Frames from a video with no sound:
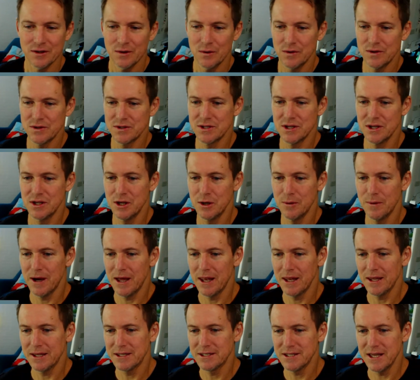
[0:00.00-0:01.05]
Good to see you,
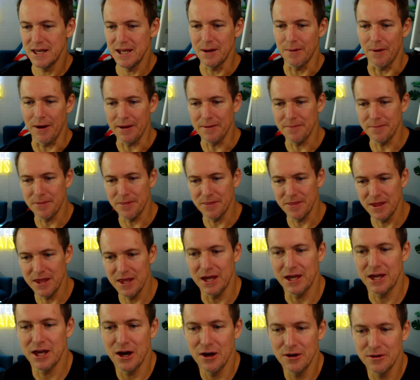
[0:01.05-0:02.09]
Alex. Anyway, there
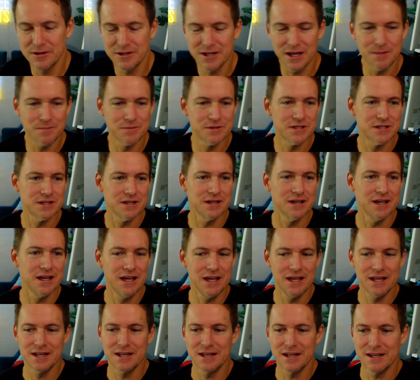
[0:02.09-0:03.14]
you go. Deb's
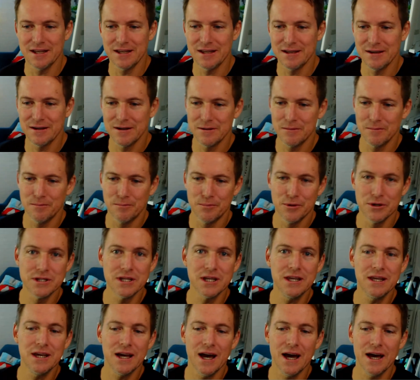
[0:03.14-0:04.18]
in
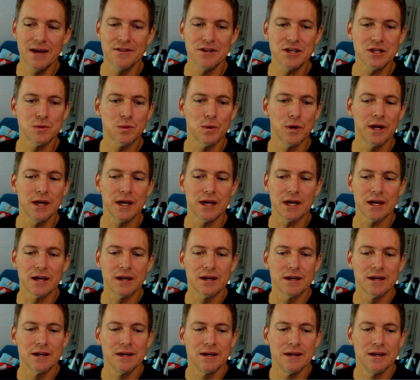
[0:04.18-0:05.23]
Brizzy. Hey, this week
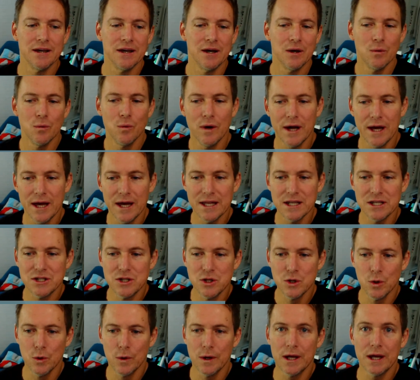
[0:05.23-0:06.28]
we're
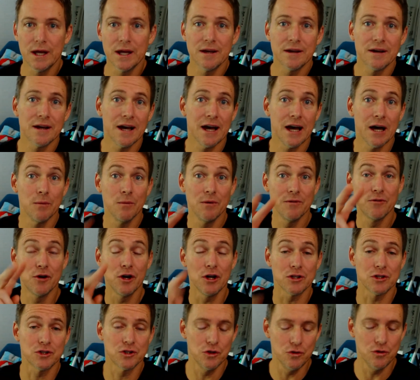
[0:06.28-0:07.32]
doing, we've
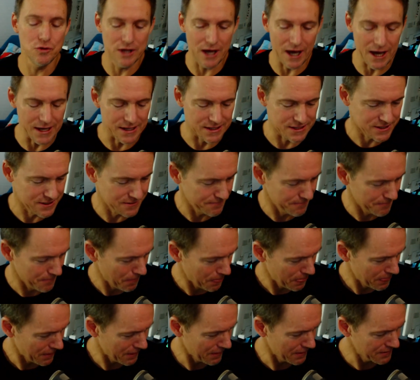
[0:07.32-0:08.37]
got 2 days.
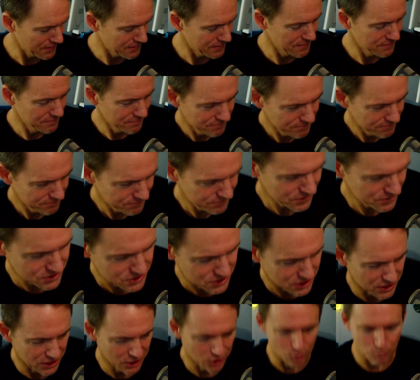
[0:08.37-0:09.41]

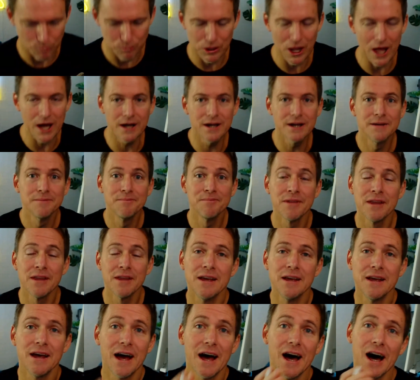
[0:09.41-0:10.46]
Just a little plug.
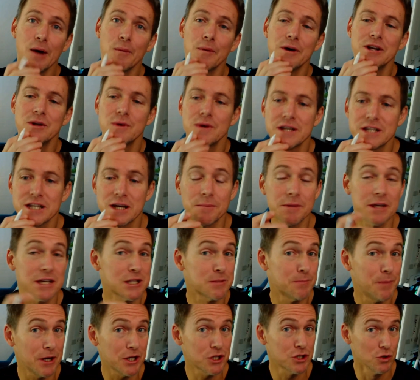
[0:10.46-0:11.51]
We're doing something
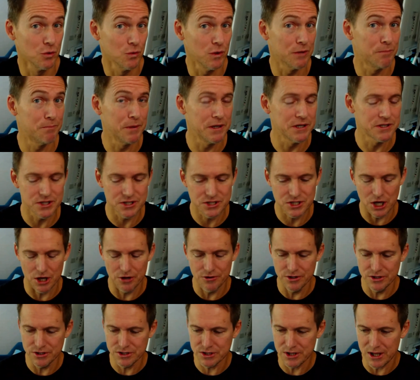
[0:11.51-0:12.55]
special with business
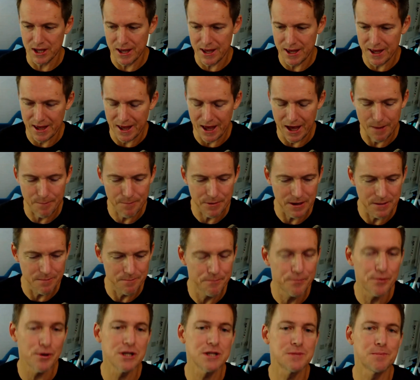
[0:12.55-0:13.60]
owners up
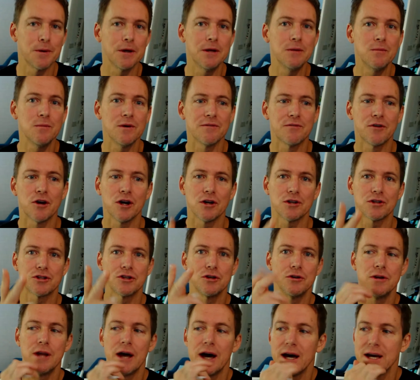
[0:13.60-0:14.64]
in Brisbane. We've got
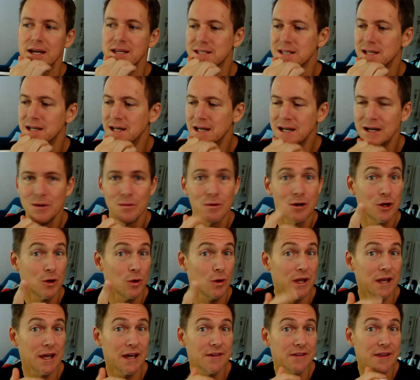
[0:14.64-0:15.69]
2 days. We're
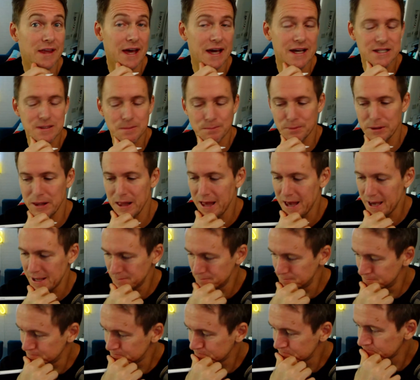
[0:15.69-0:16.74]
calling it the exit
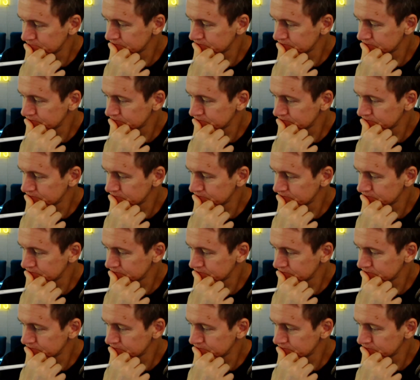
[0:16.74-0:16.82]
plan.